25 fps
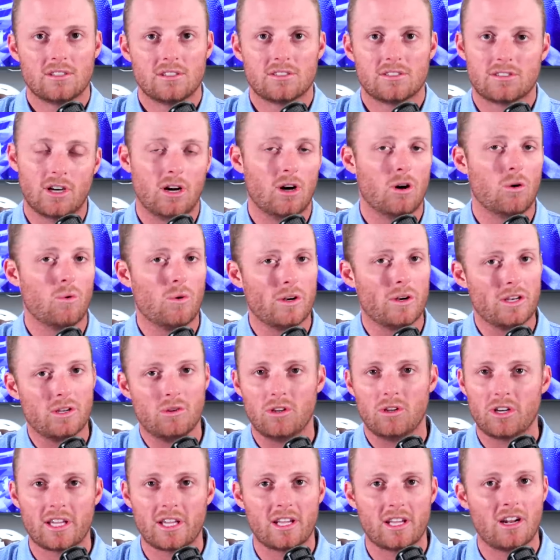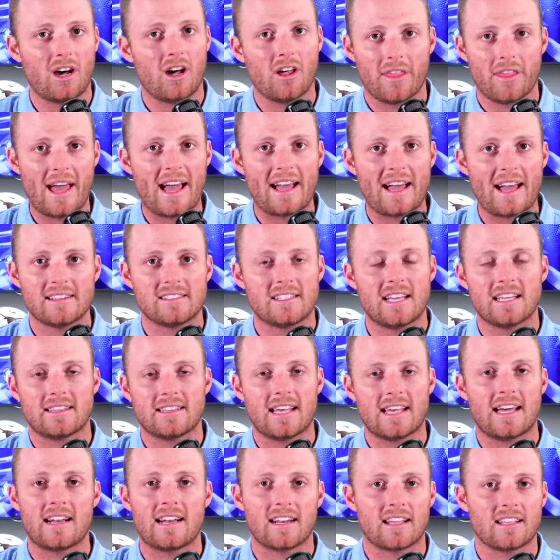So when you look at all that and
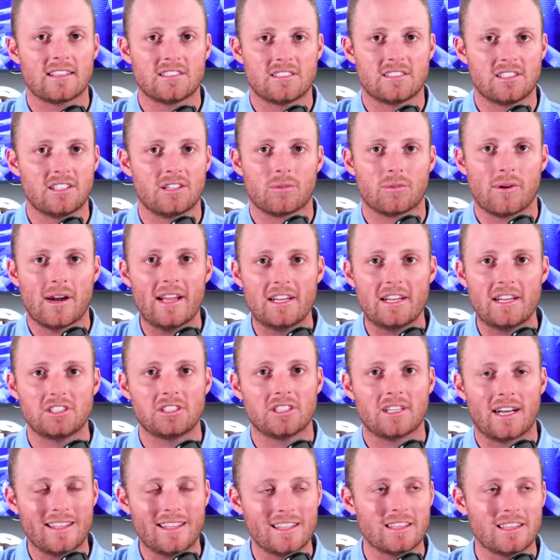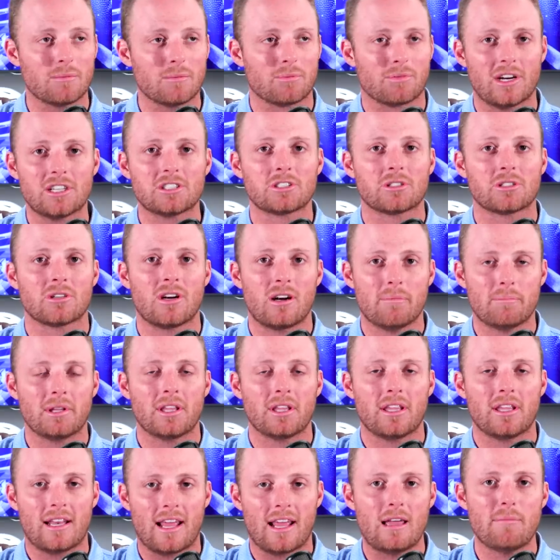take that into consideration, I think the pressure on
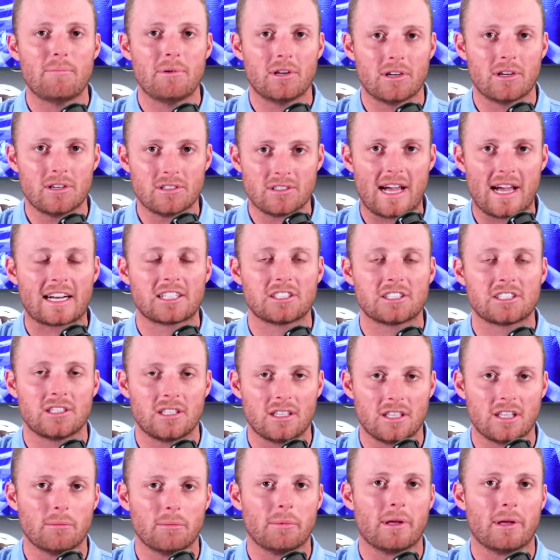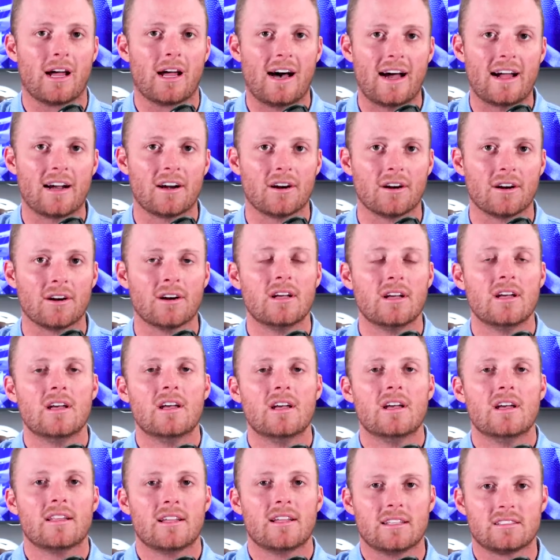Billy Napier is actually a little bit higher
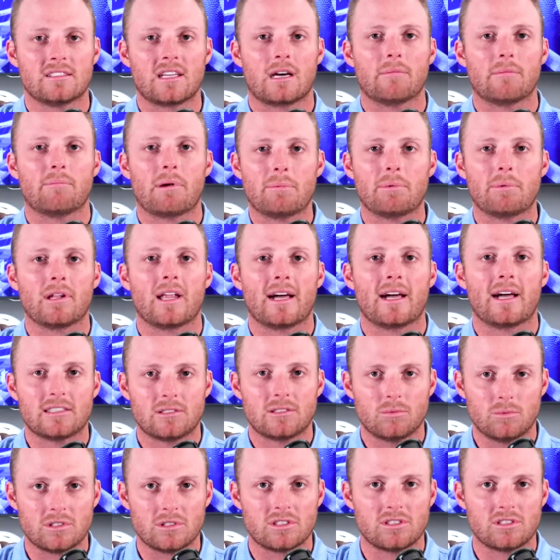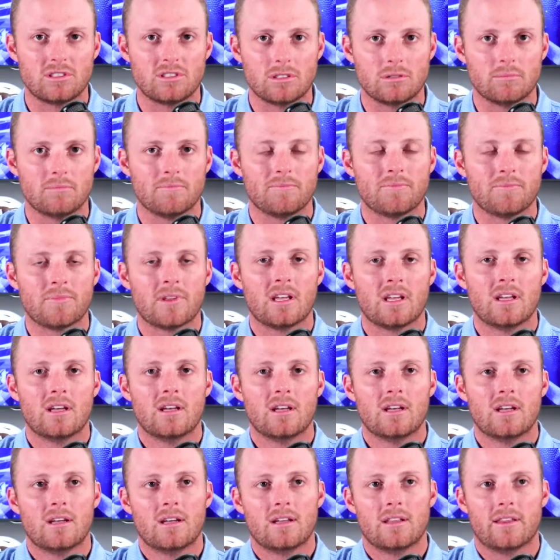than some people like to assume.
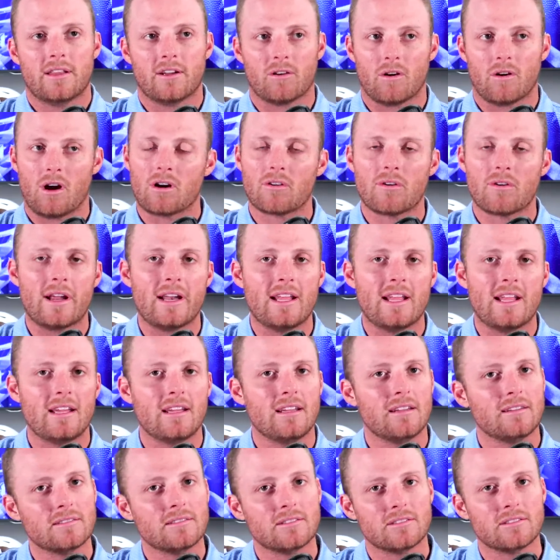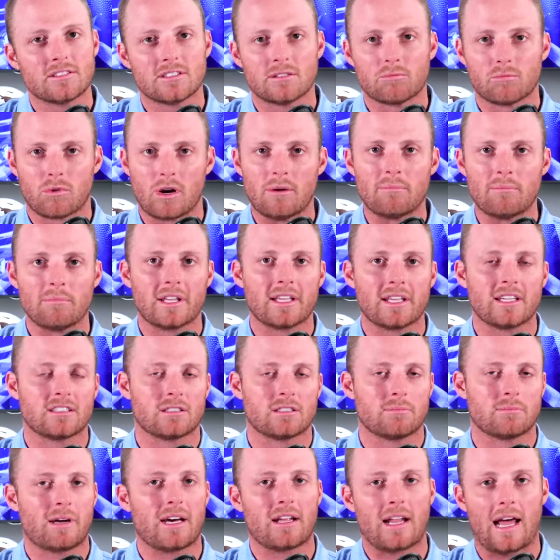There are already some
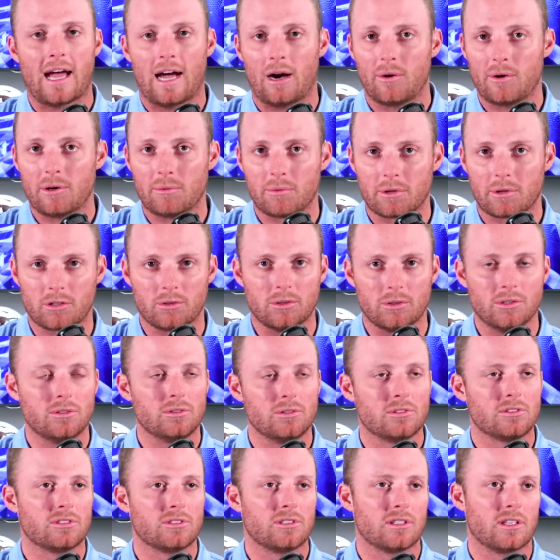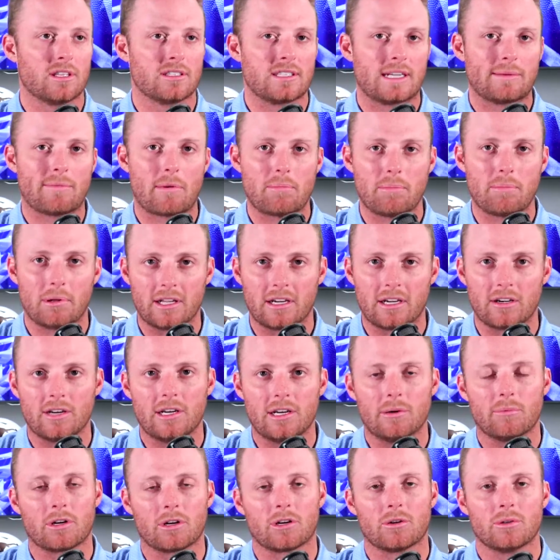rumblings about how he recruits and the type of player
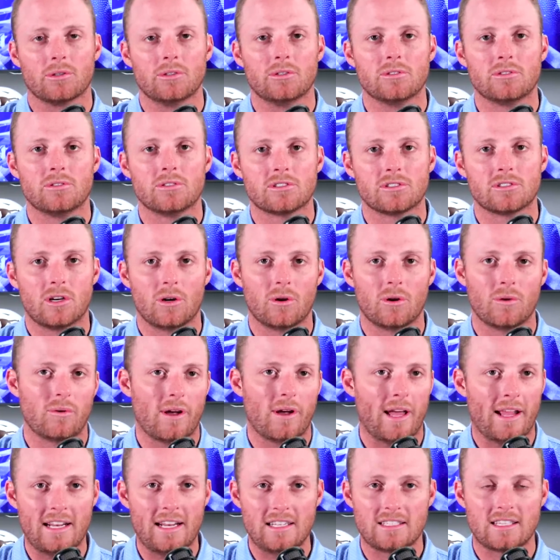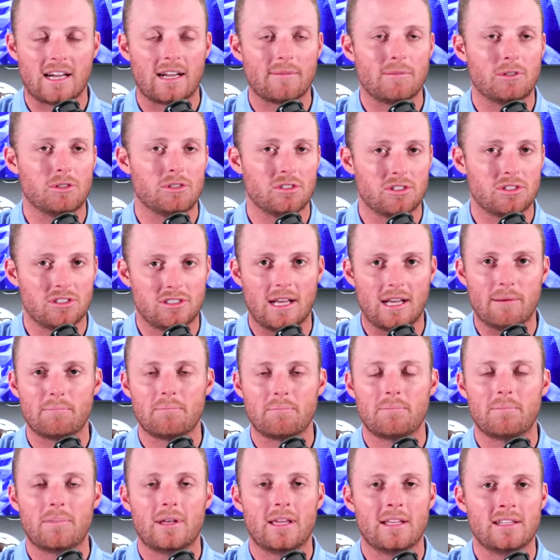he recruits. So anytime you step
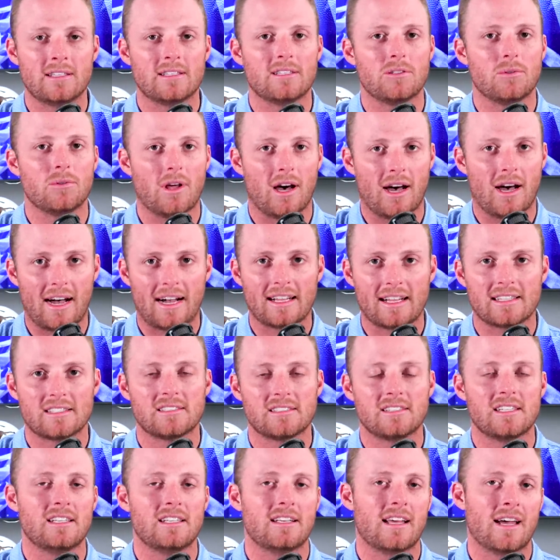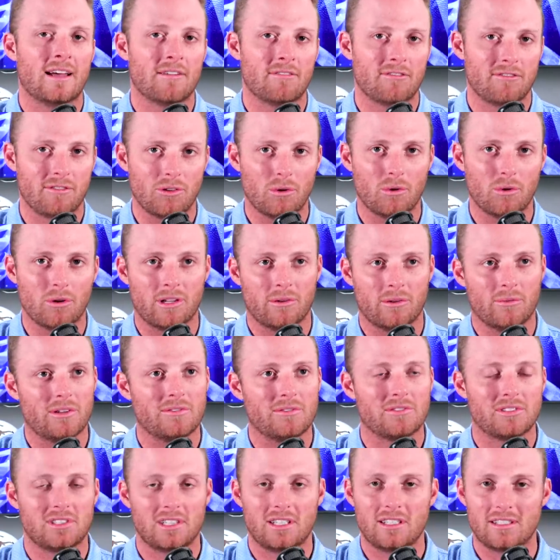into the hot seat at Florida,
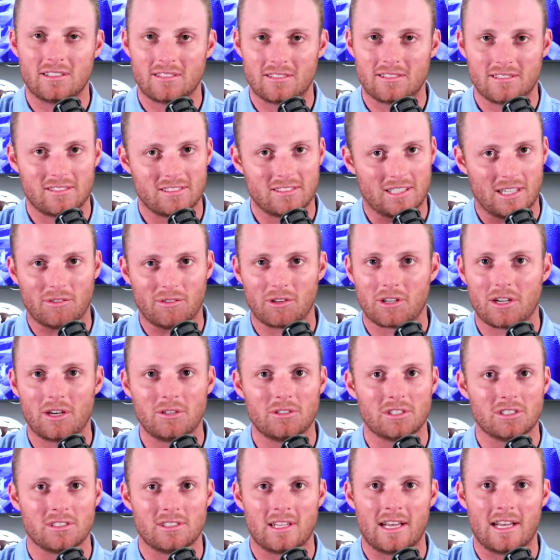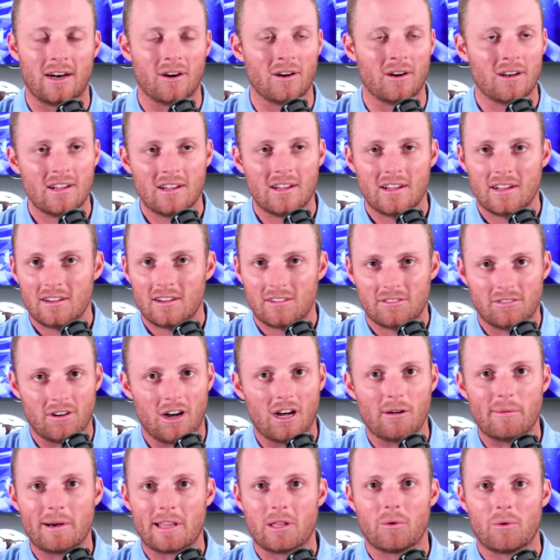we've seen several coaches now
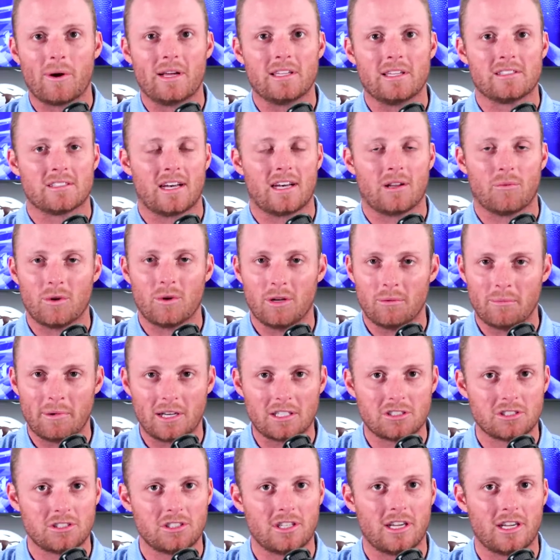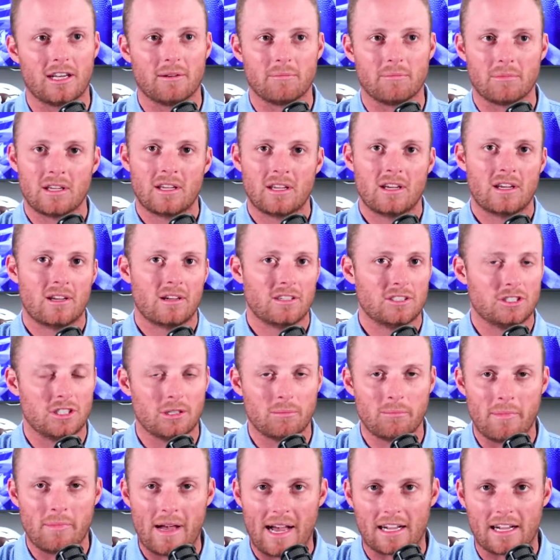fall by the wayside. Will Muschamp,
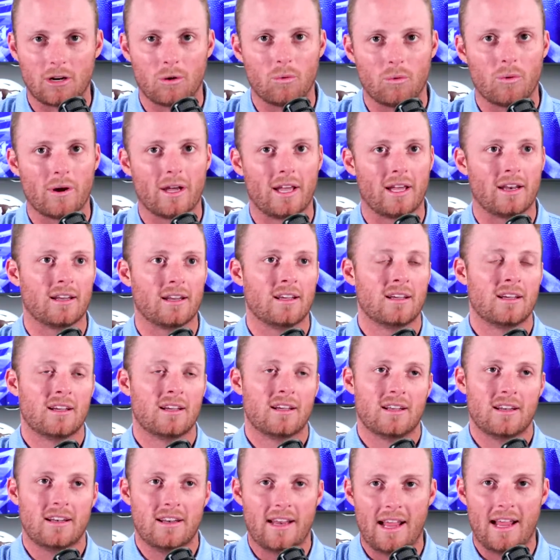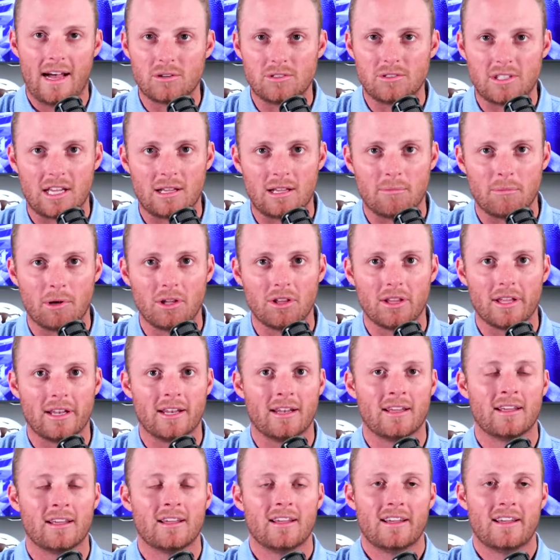Jim McElwain, now Dan
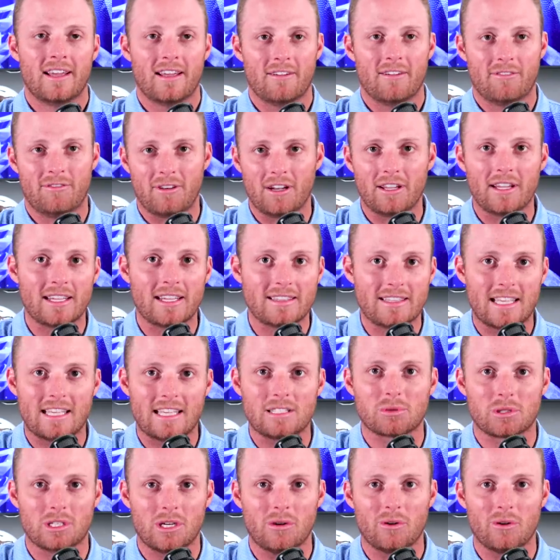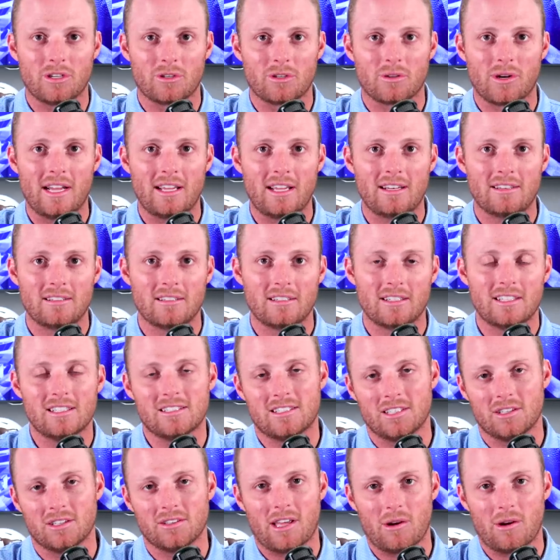Mullen, it felt like things were going great
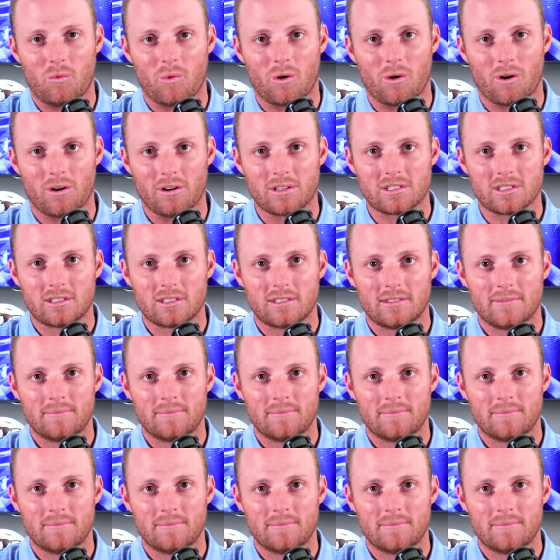until they weren't.